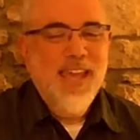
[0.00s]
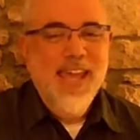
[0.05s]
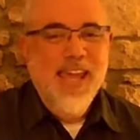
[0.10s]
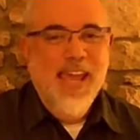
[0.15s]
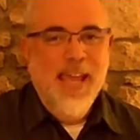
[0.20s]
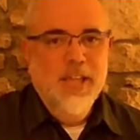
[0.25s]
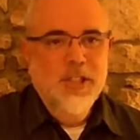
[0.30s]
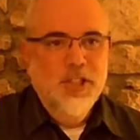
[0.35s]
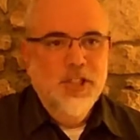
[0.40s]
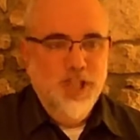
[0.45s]

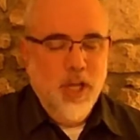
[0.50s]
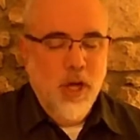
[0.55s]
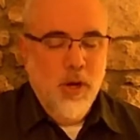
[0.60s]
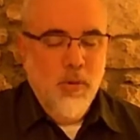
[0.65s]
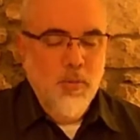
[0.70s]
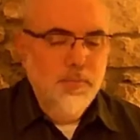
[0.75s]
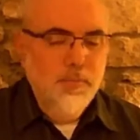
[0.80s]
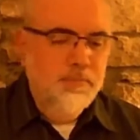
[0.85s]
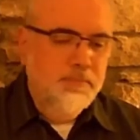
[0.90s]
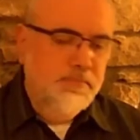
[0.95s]
And
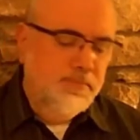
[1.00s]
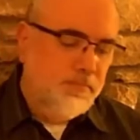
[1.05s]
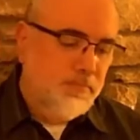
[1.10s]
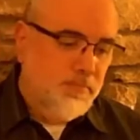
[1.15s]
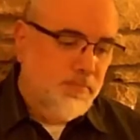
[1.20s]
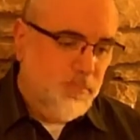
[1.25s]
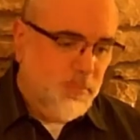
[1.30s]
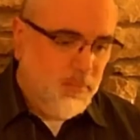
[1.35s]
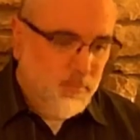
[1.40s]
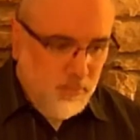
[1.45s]
so
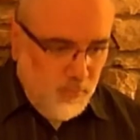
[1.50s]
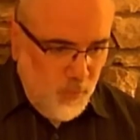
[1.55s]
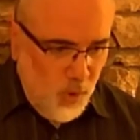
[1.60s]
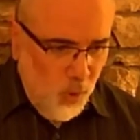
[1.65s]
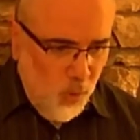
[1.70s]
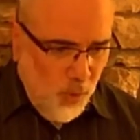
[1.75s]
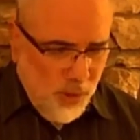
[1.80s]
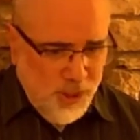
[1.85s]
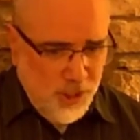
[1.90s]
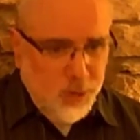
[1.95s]

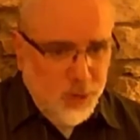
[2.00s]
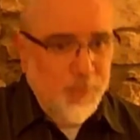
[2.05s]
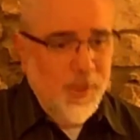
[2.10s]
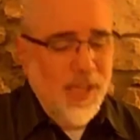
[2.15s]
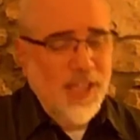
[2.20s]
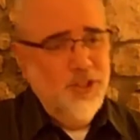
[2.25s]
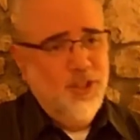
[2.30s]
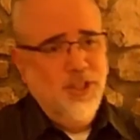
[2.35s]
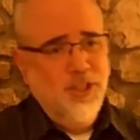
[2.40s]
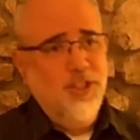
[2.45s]
what this
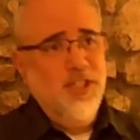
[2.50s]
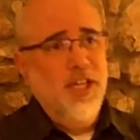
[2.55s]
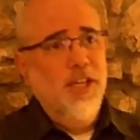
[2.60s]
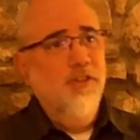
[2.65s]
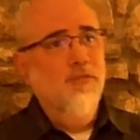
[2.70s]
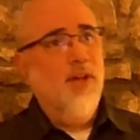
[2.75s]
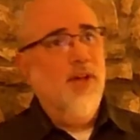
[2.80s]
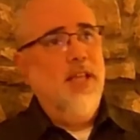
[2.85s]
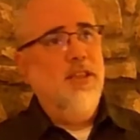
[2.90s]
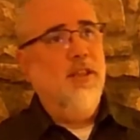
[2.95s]
means is that
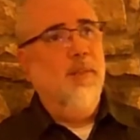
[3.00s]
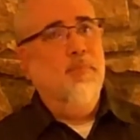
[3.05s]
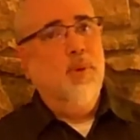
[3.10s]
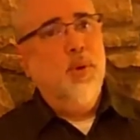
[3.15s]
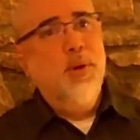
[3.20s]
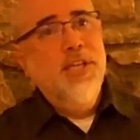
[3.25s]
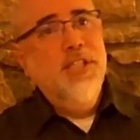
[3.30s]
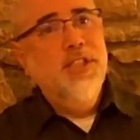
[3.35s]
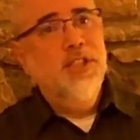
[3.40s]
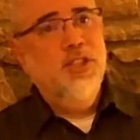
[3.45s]
you've got the
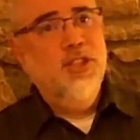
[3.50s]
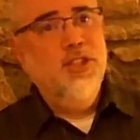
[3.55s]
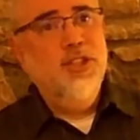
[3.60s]
priests